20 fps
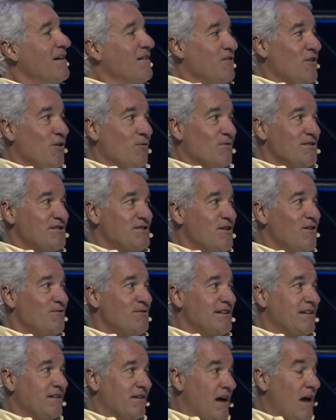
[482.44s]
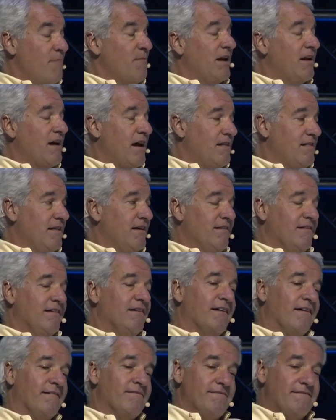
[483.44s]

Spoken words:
there was no deal. I mean, you know.